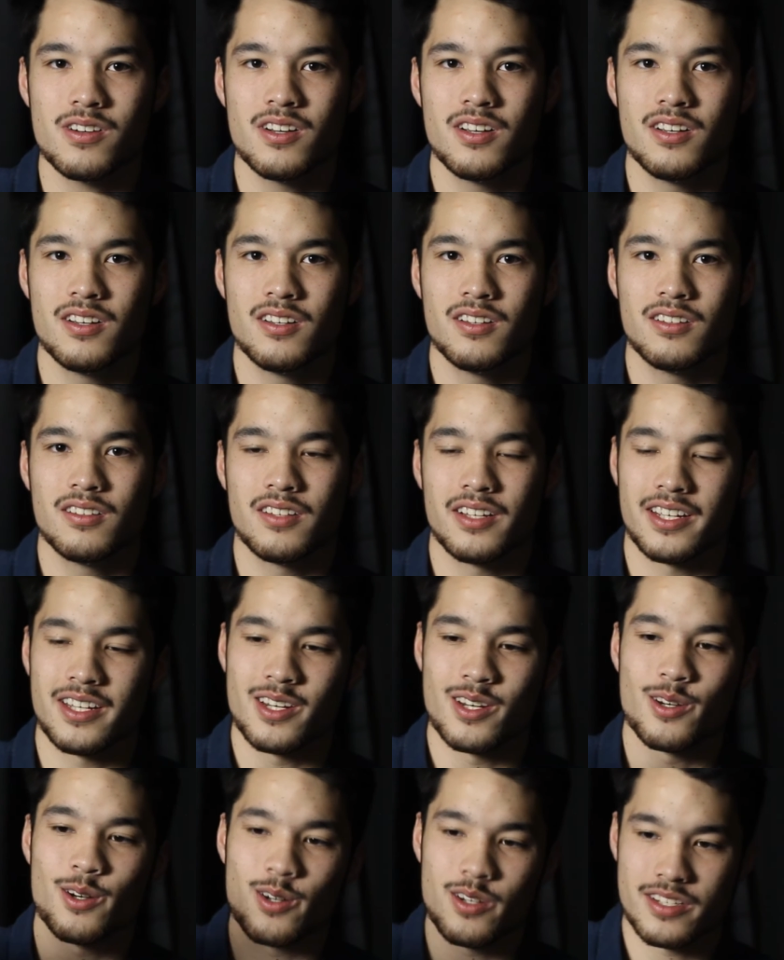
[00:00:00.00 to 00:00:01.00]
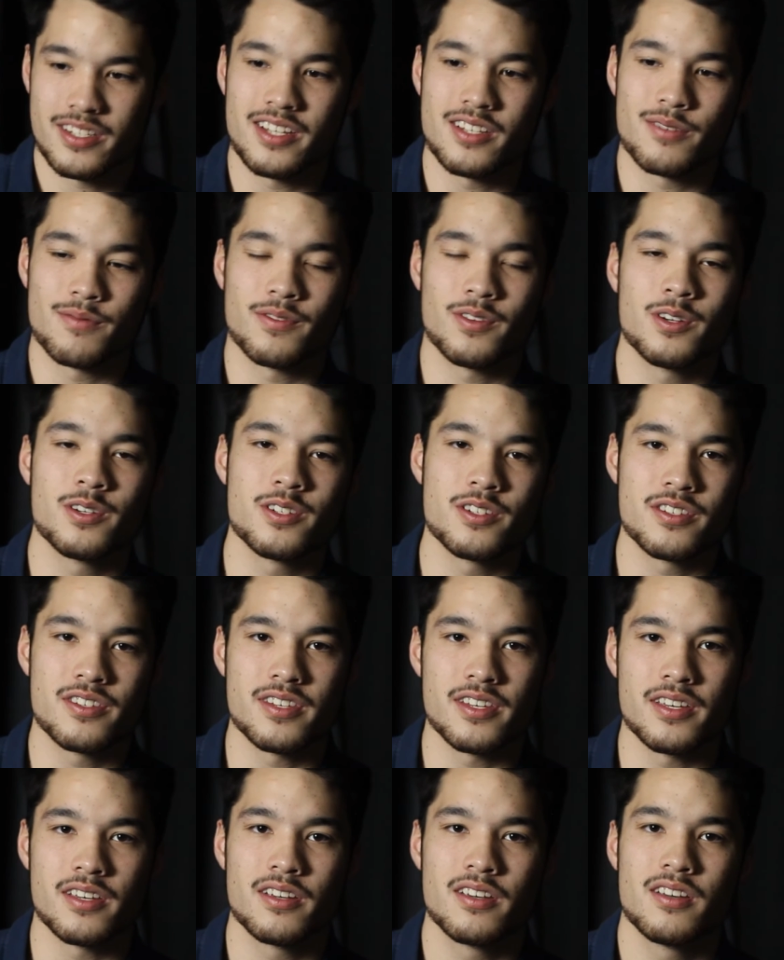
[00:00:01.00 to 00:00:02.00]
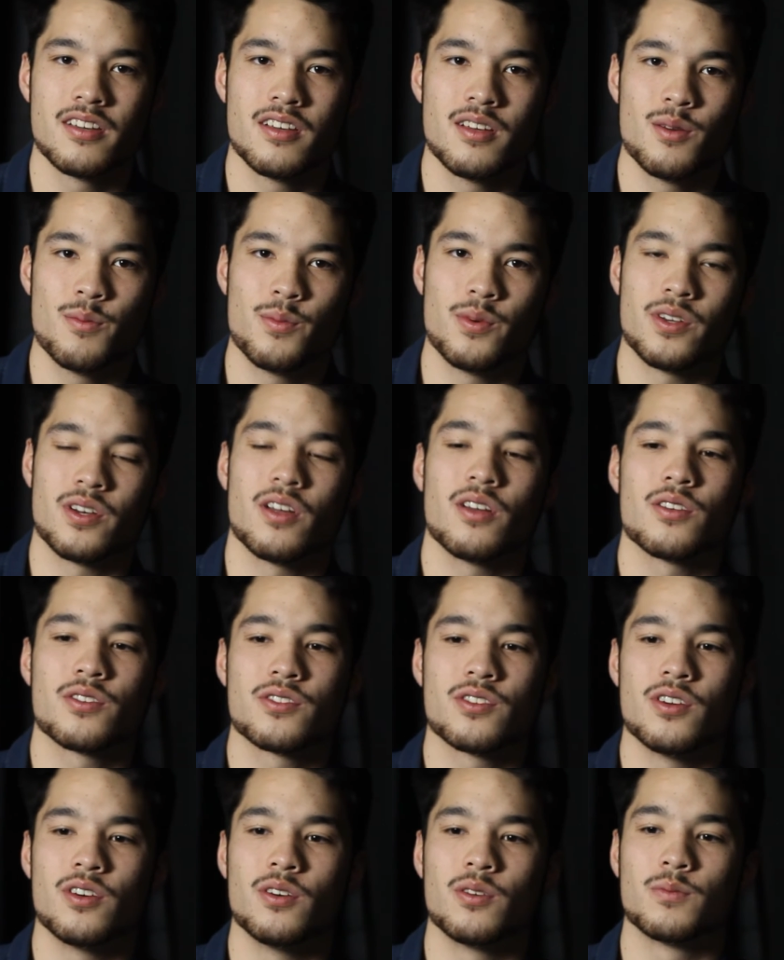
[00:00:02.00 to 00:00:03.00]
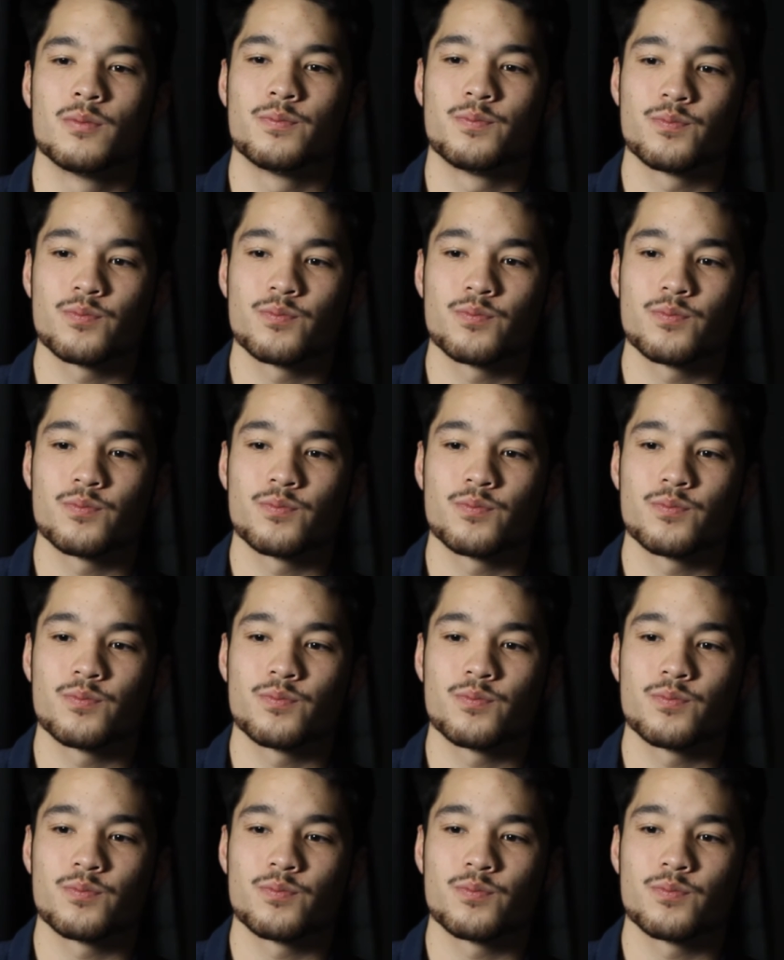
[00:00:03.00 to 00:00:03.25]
it, like a sense of urgency, but also